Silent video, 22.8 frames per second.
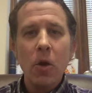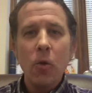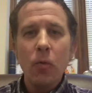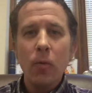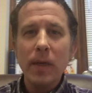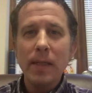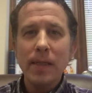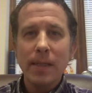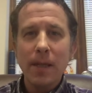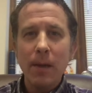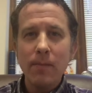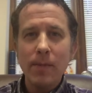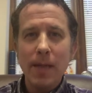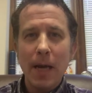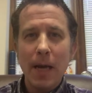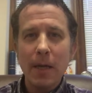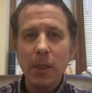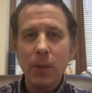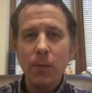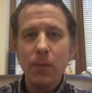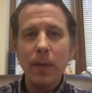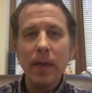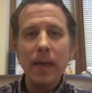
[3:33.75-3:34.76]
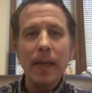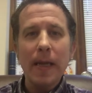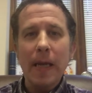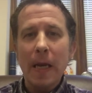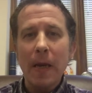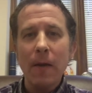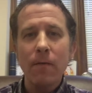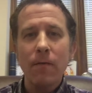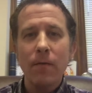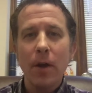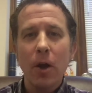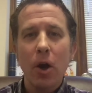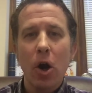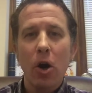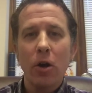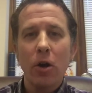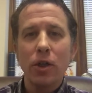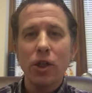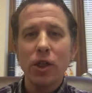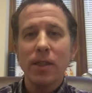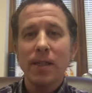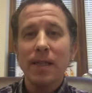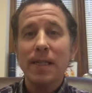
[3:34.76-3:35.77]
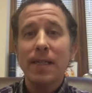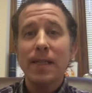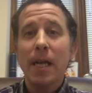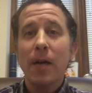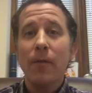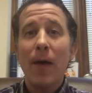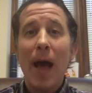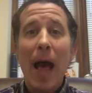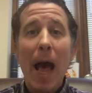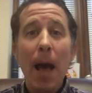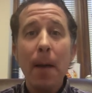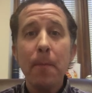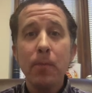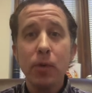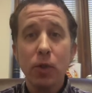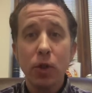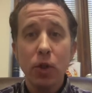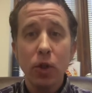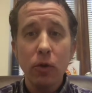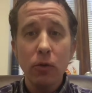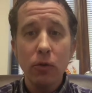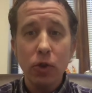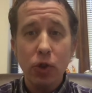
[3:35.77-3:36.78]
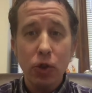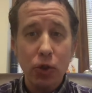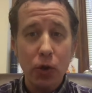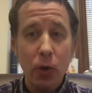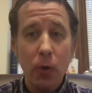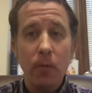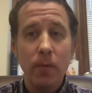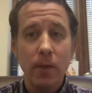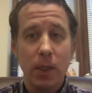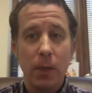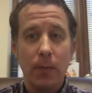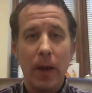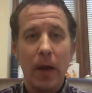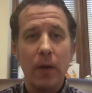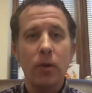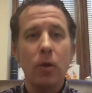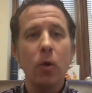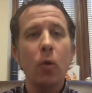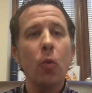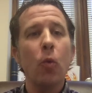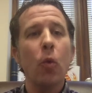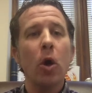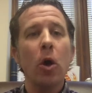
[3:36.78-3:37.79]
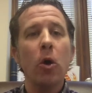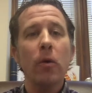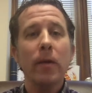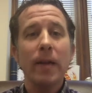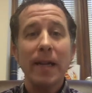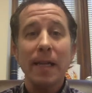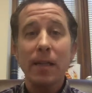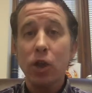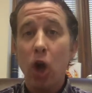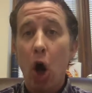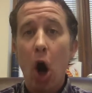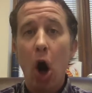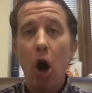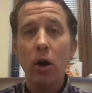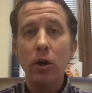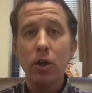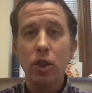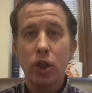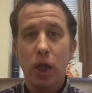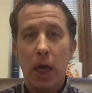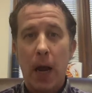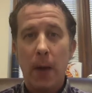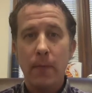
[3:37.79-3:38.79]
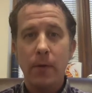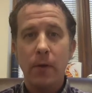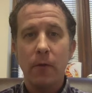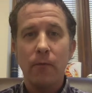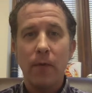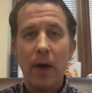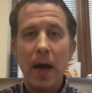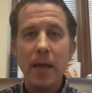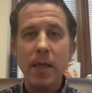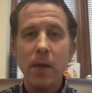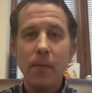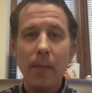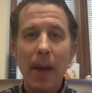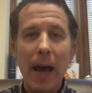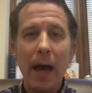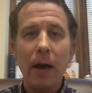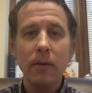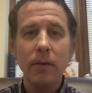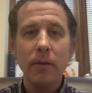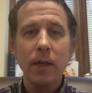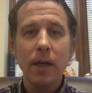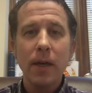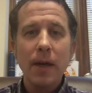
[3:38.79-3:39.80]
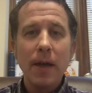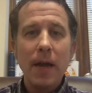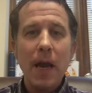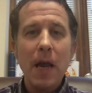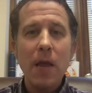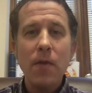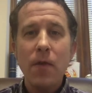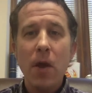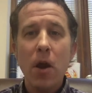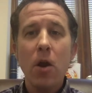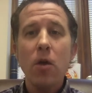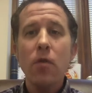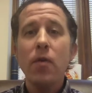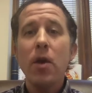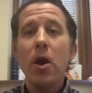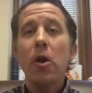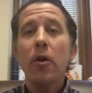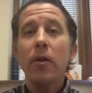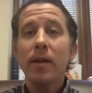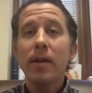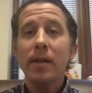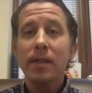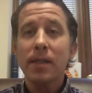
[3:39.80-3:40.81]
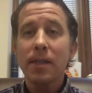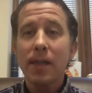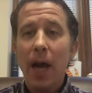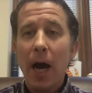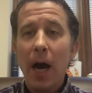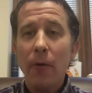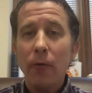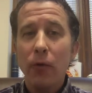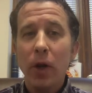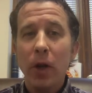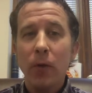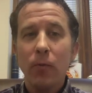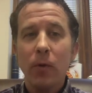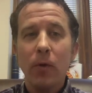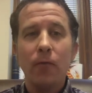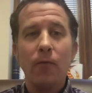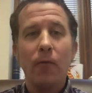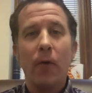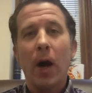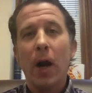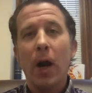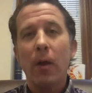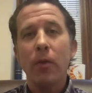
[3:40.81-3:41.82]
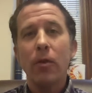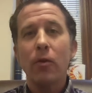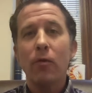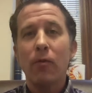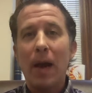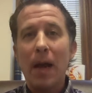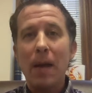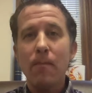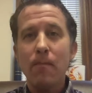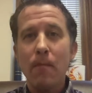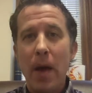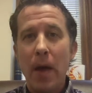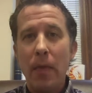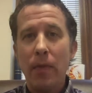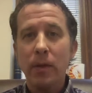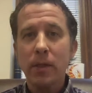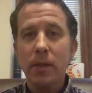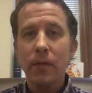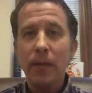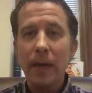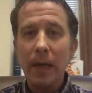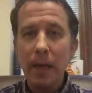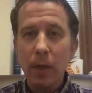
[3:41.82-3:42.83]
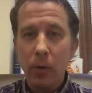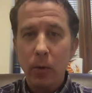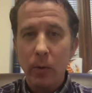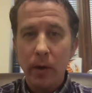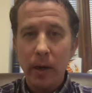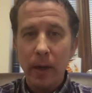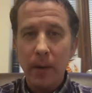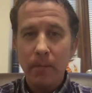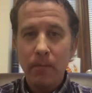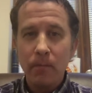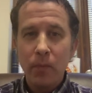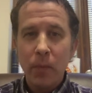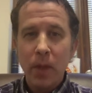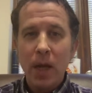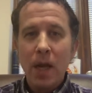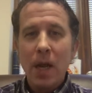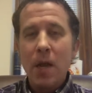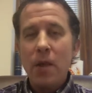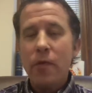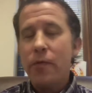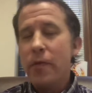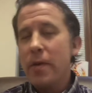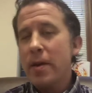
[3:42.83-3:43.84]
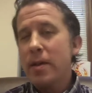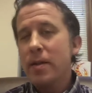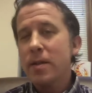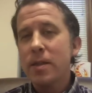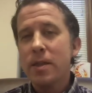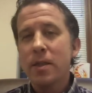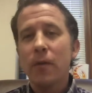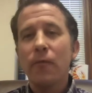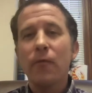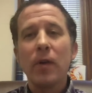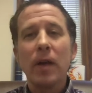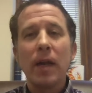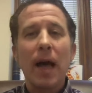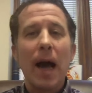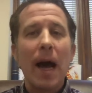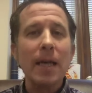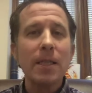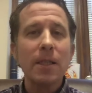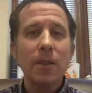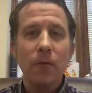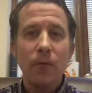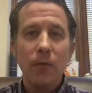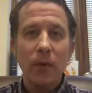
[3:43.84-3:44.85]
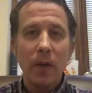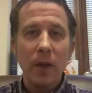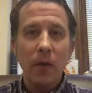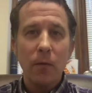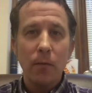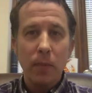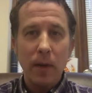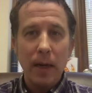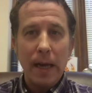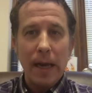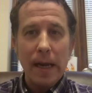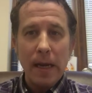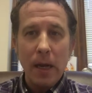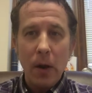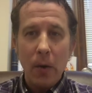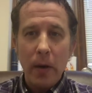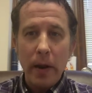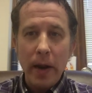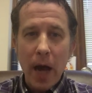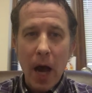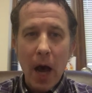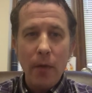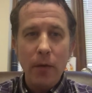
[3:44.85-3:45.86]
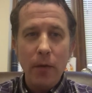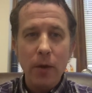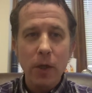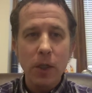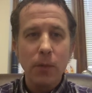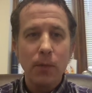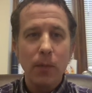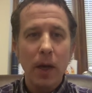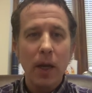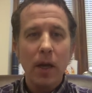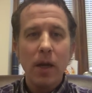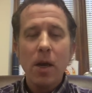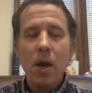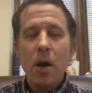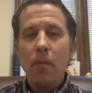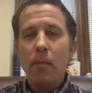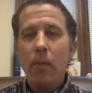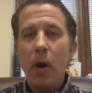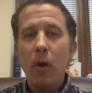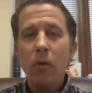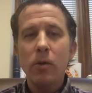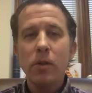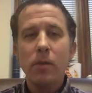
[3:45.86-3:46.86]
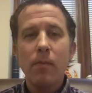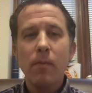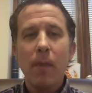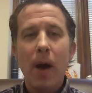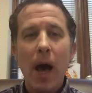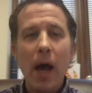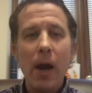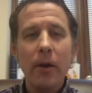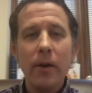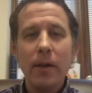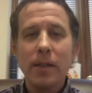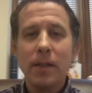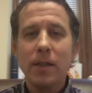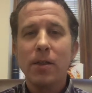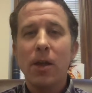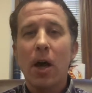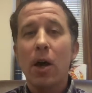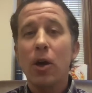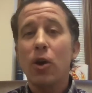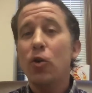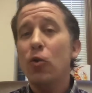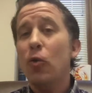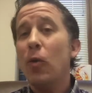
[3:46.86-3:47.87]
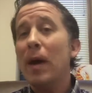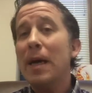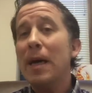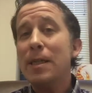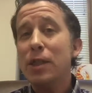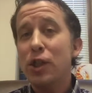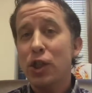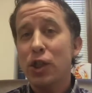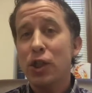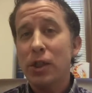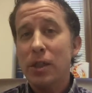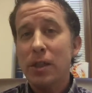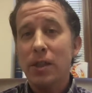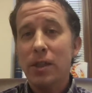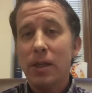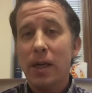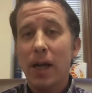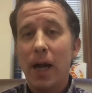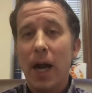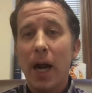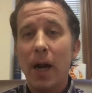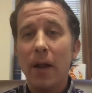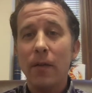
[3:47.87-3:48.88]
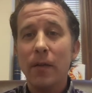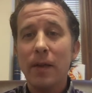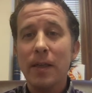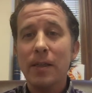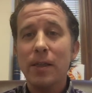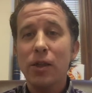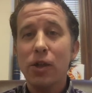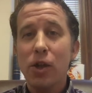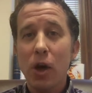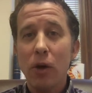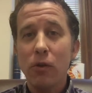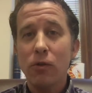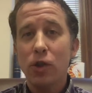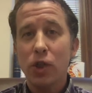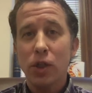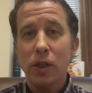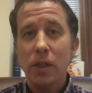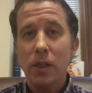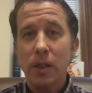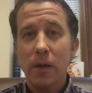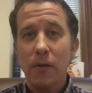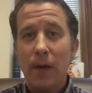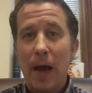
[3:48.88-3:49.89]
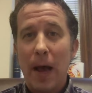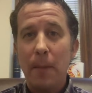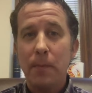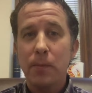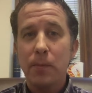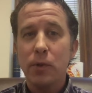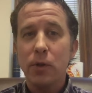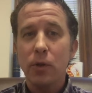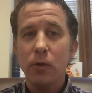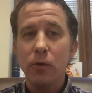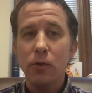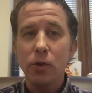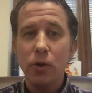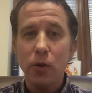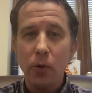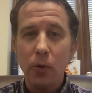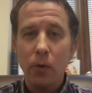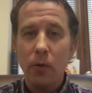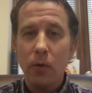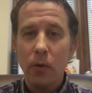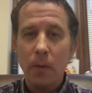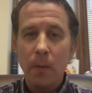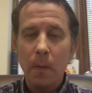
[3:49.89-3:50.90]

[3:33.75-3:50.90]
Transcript: We sometimes believe there are just a set of absolute truths about the world, and it's our job to find them out, and they're there to discover if we follow the right methods of inquiry. This is the philosophy of Plato and others, but postmodernist thought questions a lot of these notions of absolute truth.